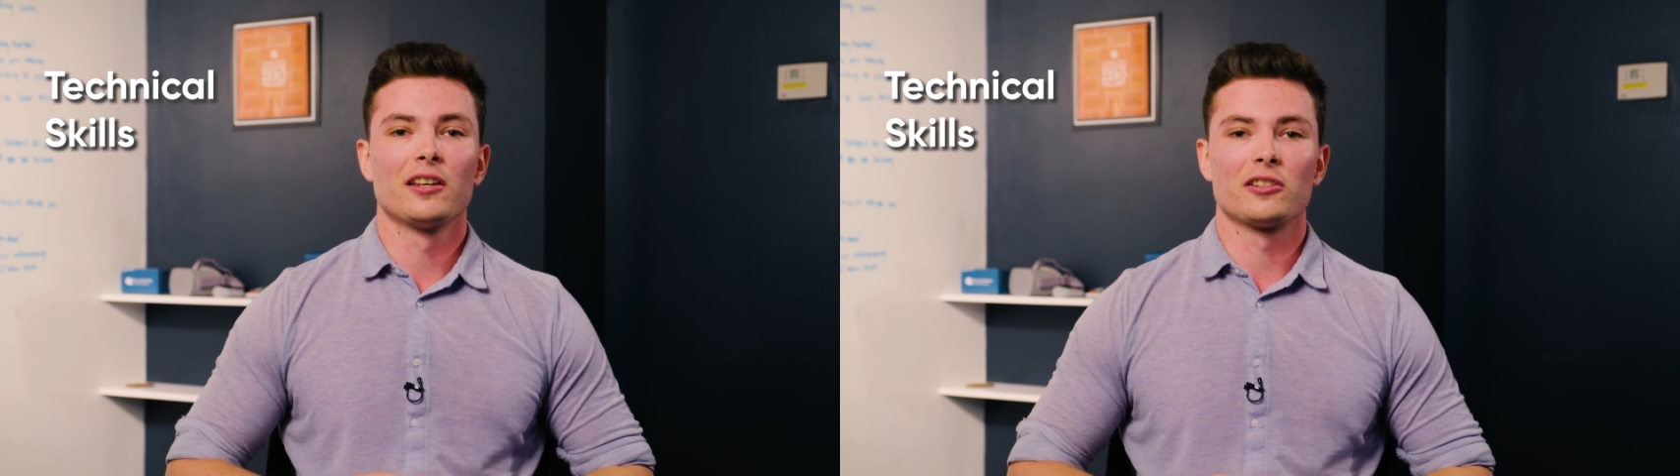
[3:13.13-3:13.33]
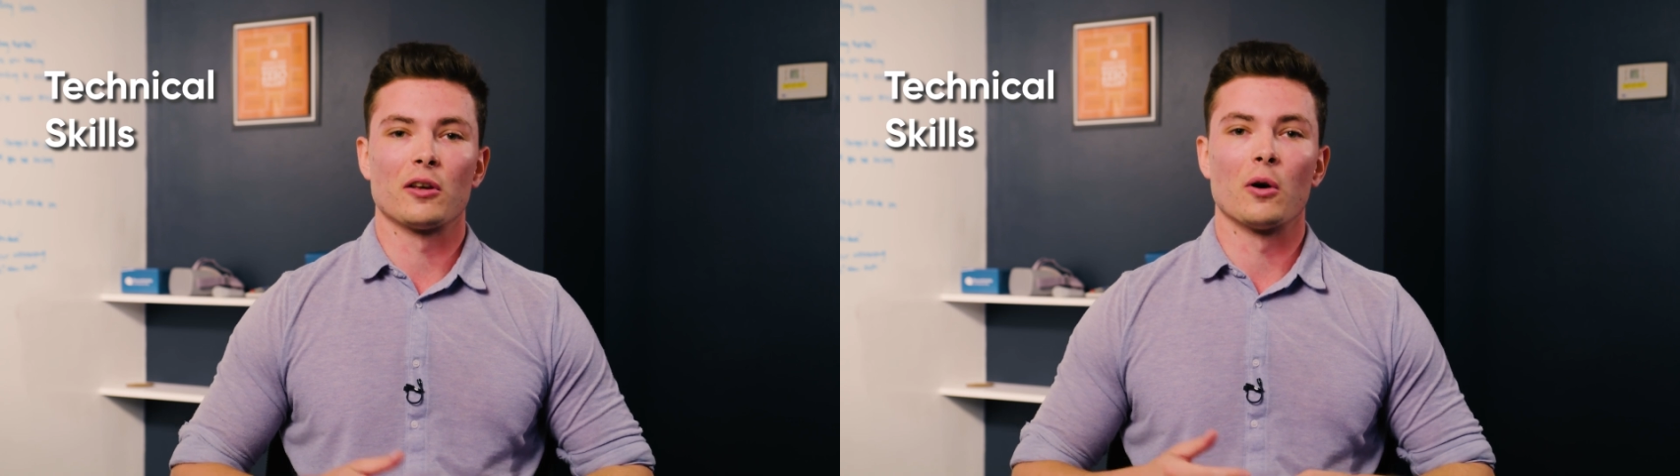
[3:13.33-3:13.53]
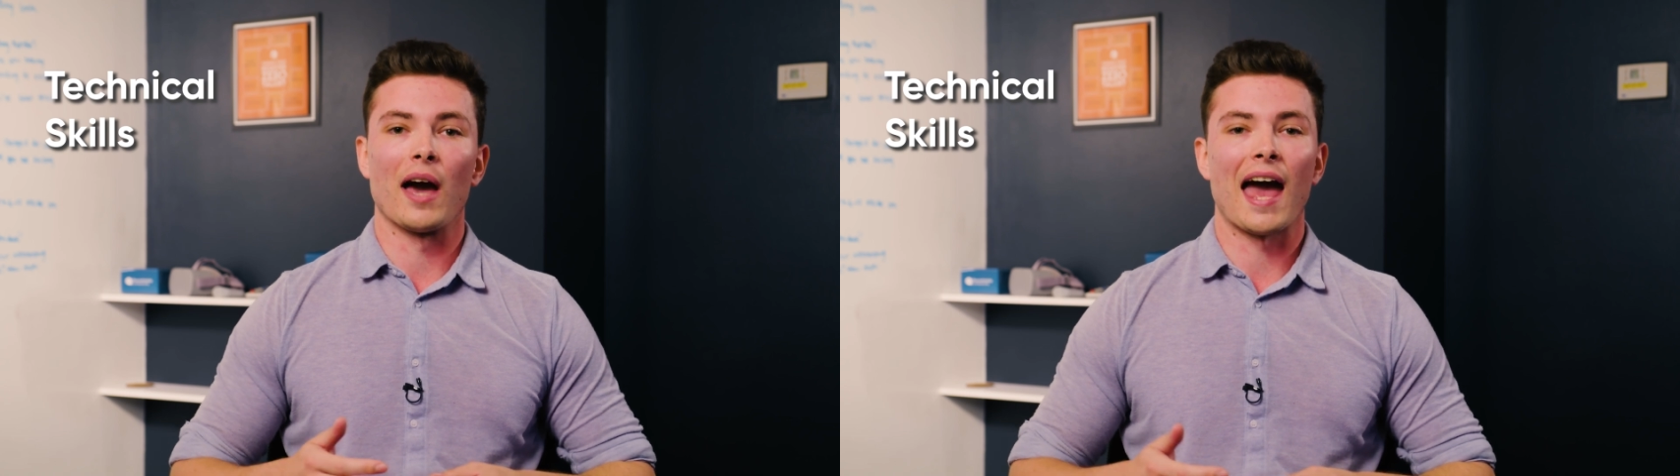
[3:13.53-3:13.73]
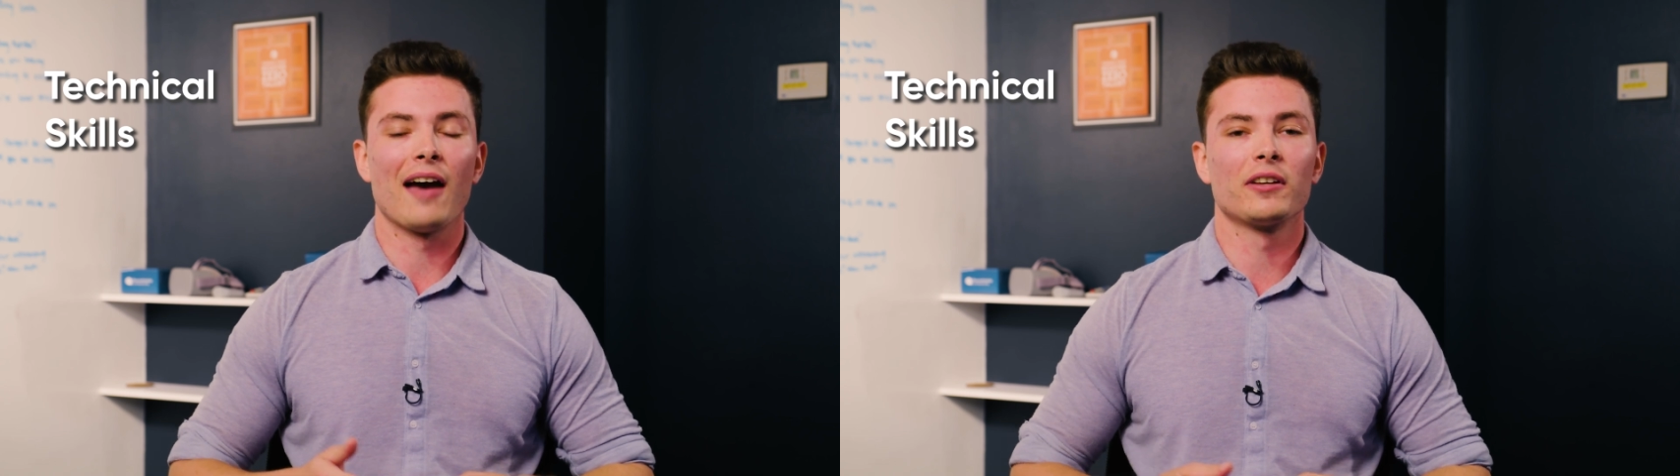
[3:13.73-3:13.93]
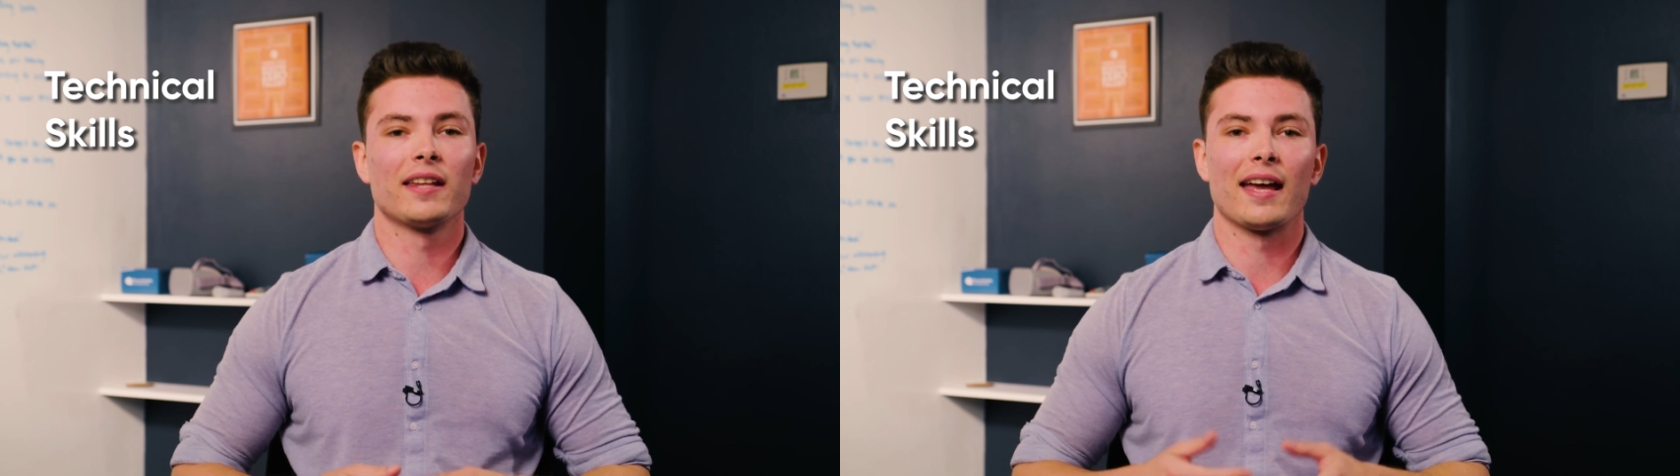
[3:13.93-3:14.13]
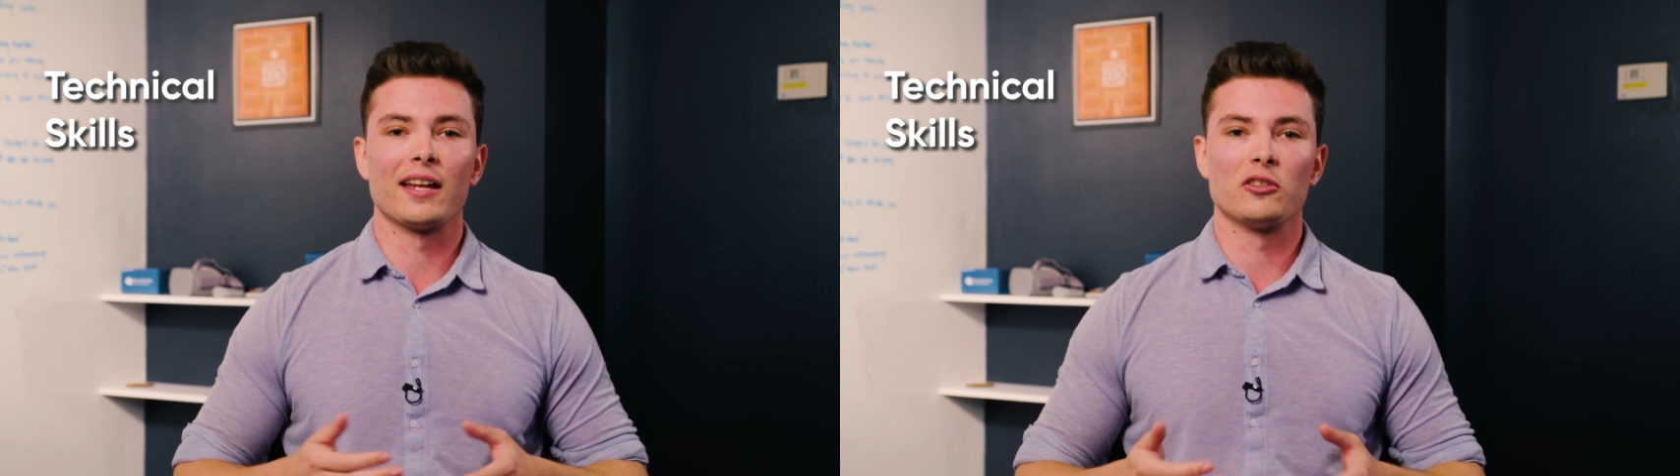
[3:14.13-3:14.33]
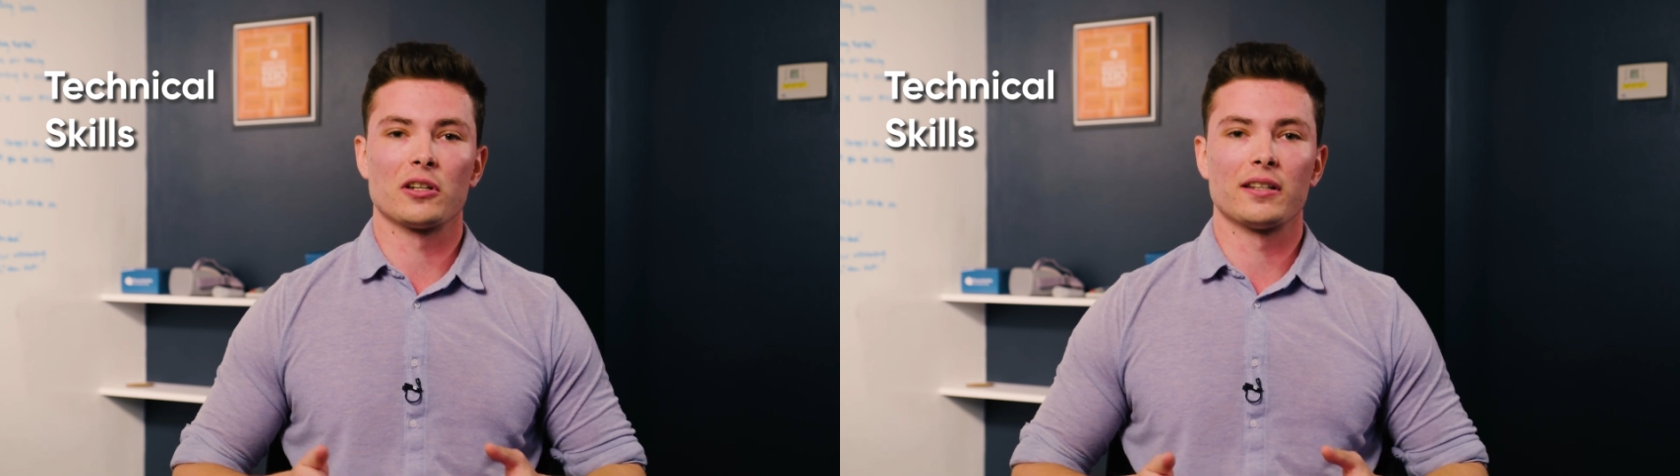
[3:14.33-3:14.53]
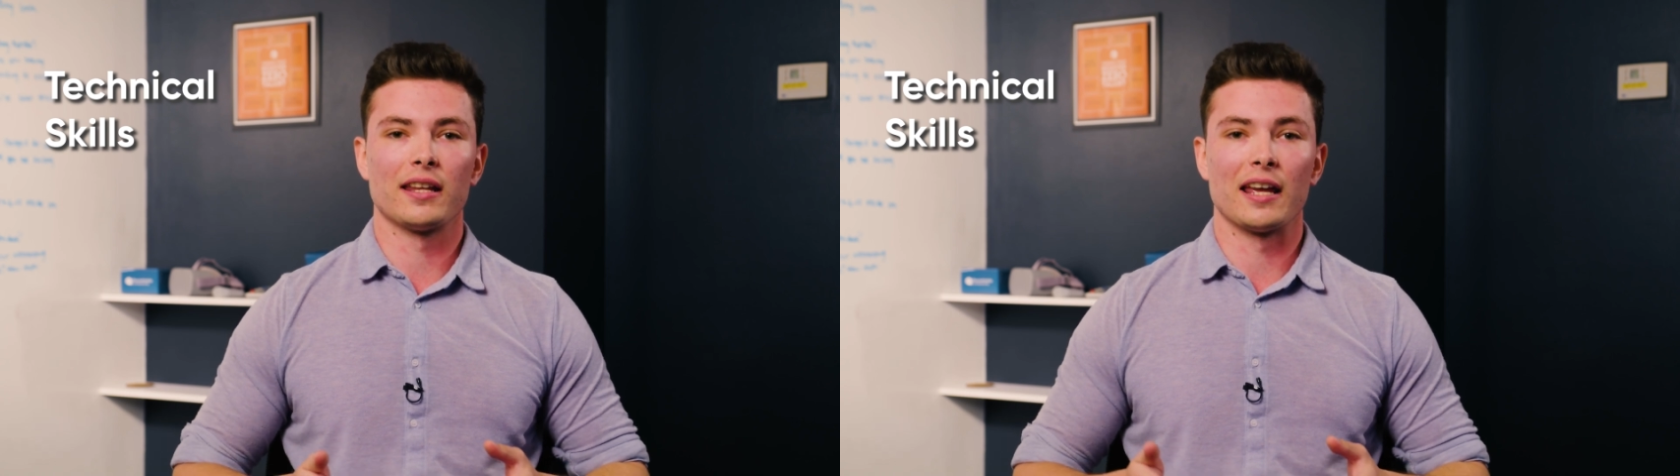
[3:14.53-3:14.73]
so having that
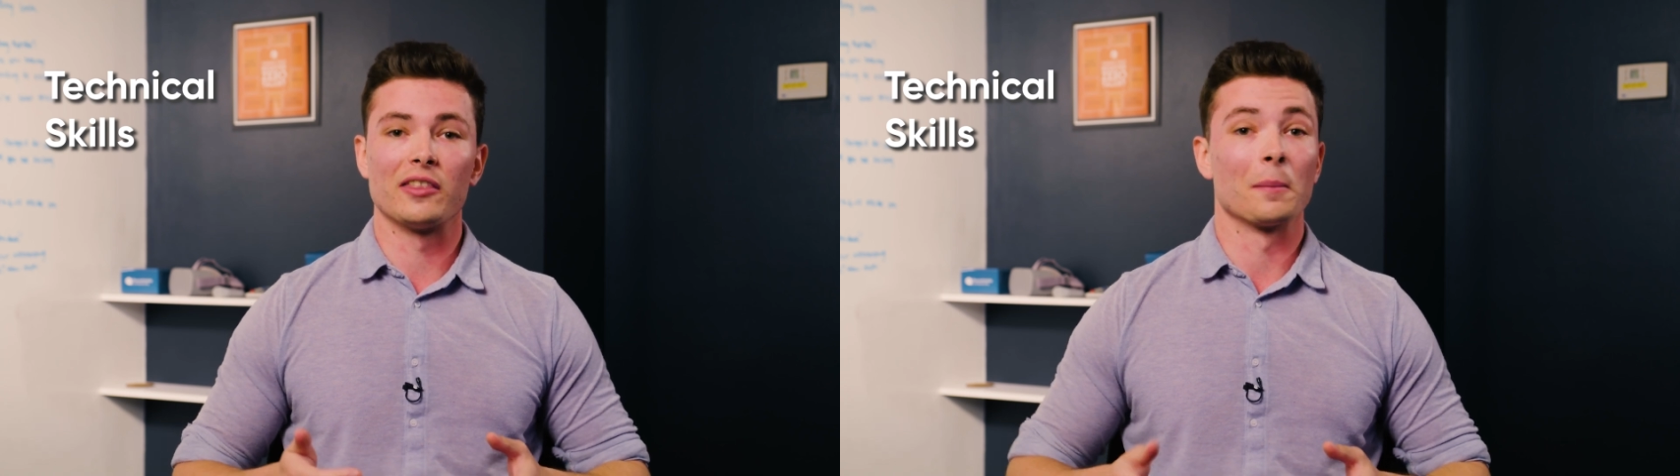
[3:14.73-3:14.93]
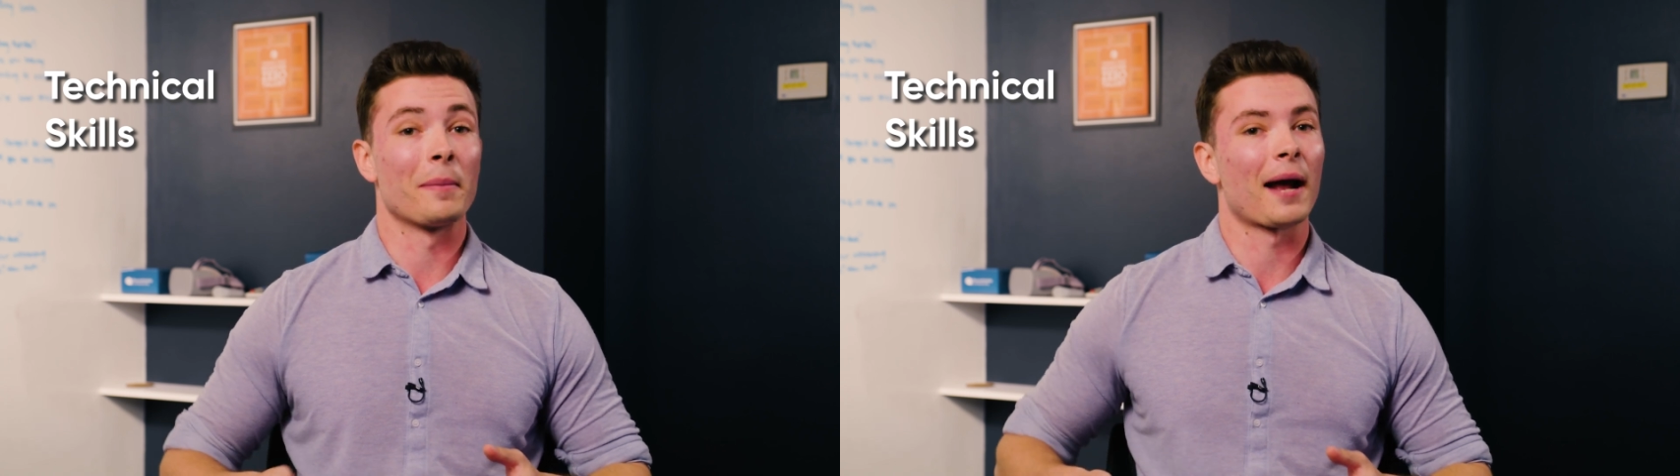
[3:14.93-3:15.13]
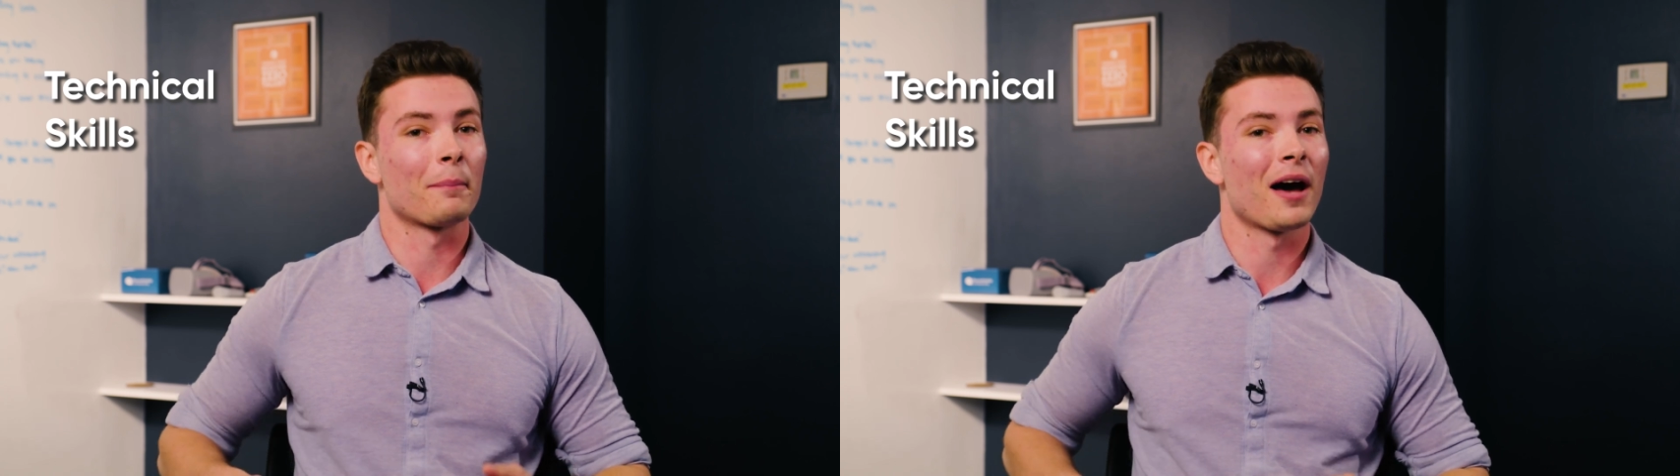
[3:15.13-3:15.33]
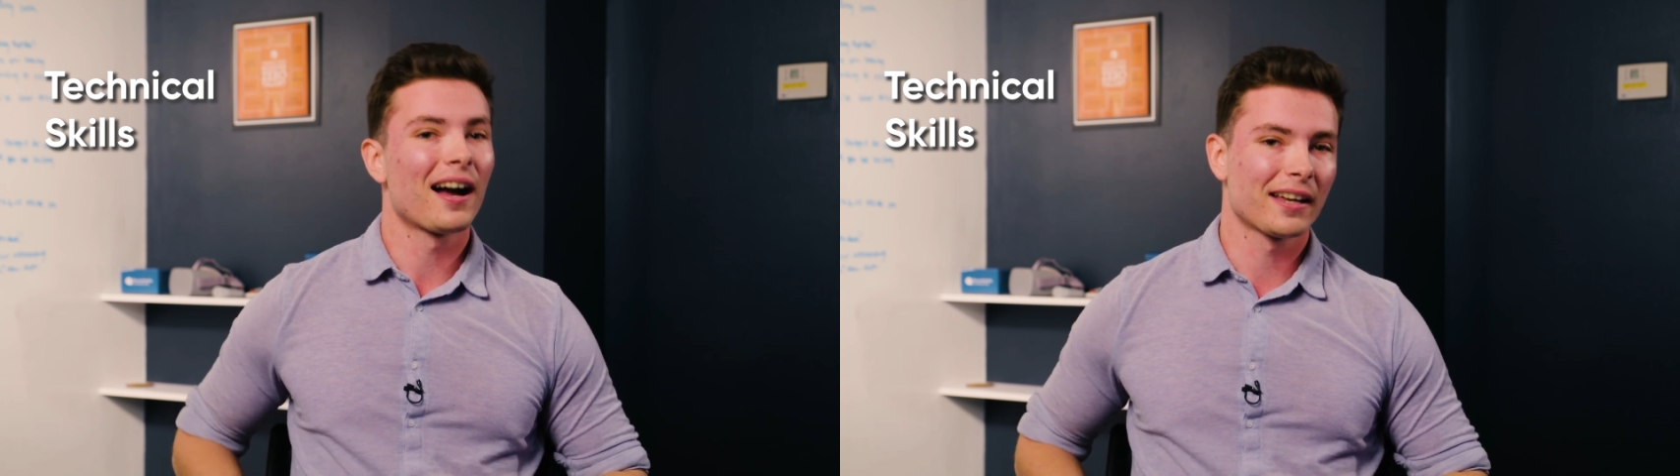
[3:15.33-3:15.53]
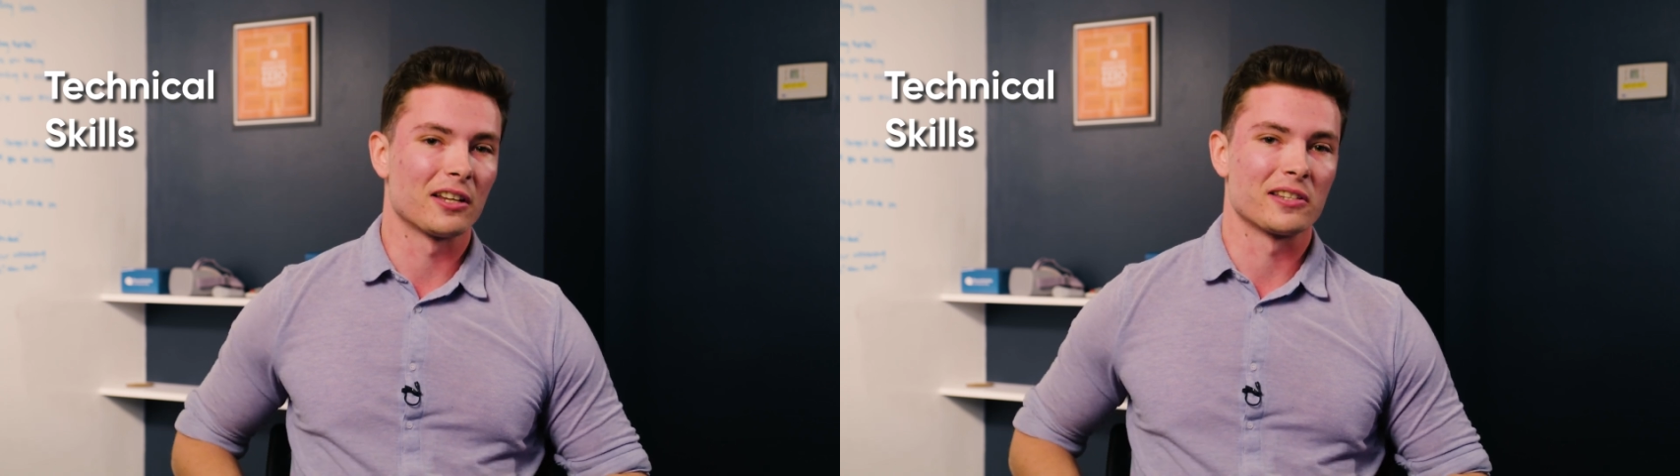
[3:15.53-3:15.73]
engine in their back pocket